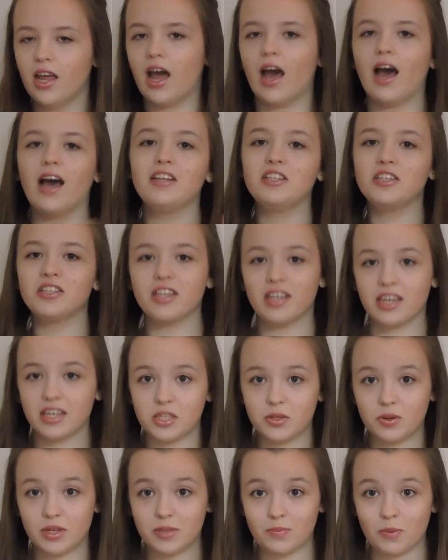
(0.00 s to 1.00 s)
I just like
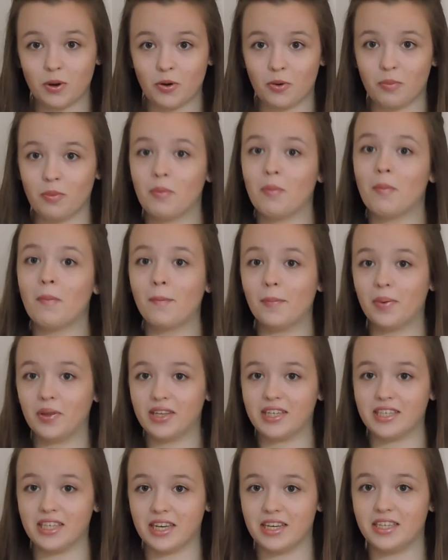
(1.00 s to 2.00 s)
to experiment, but
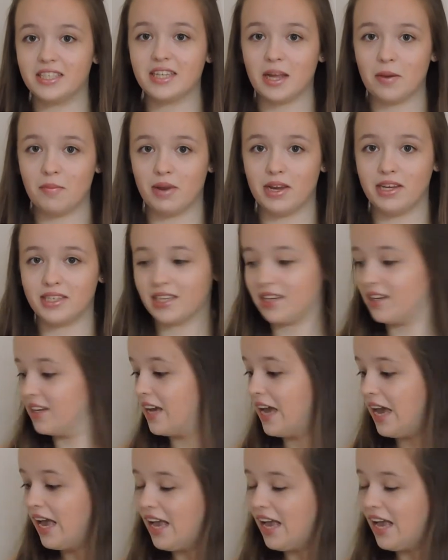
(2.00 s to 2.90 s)
they taste amazing.